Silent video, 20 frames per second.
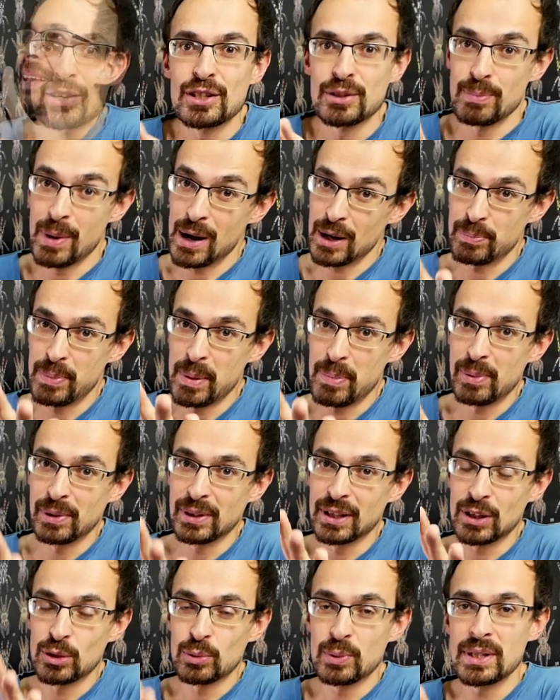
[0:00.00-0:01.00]
Smart people
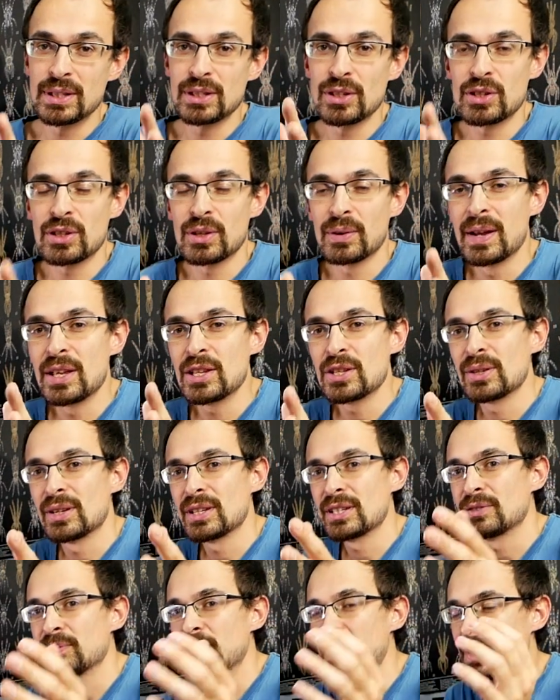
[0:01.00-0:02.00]
that research
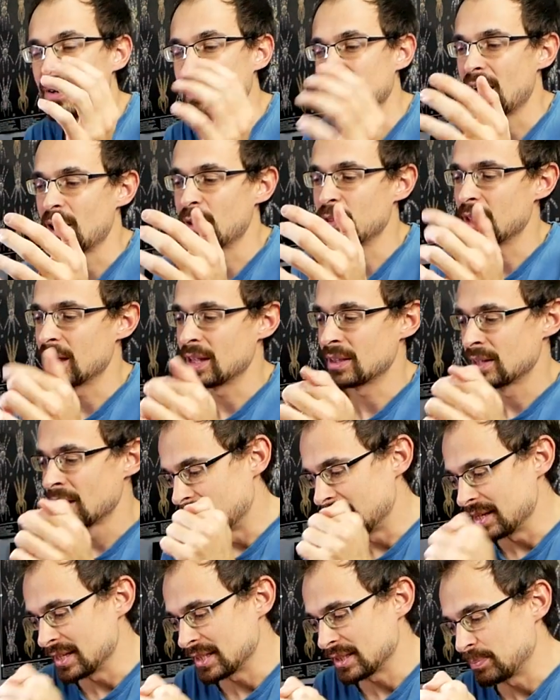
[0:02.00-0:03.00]
tarantulas figured out that
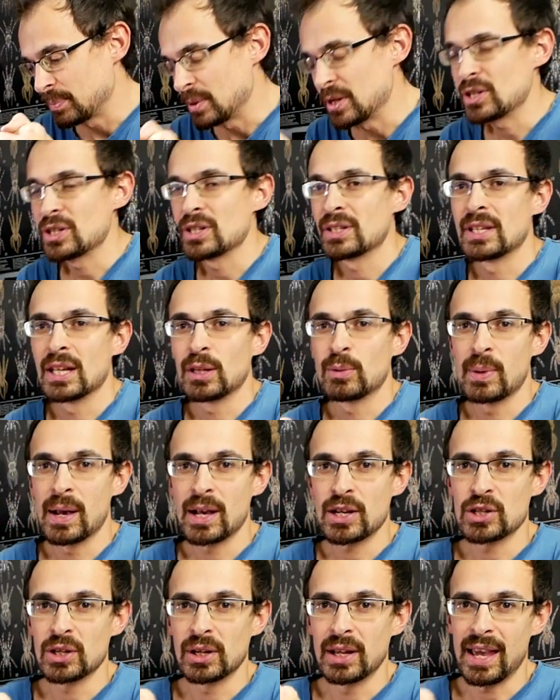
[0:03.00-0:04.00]
these species that we
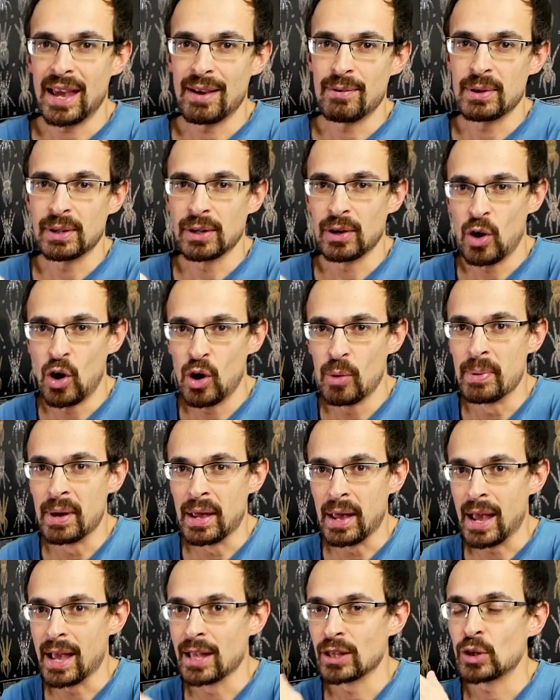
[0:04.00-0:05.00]
actually have in the
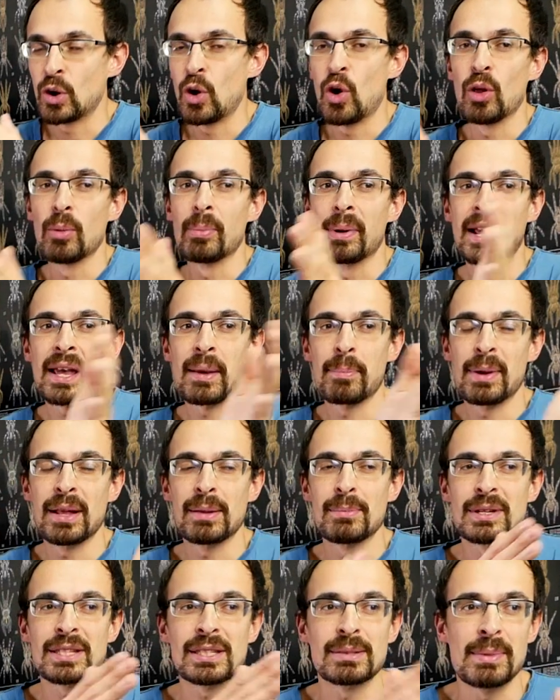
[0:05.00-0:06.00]
hobby and call
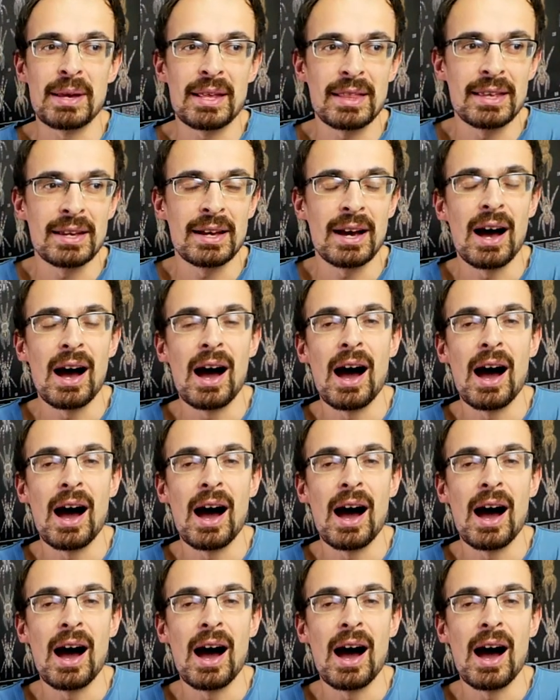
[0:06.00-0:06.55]
Brachypelma smithi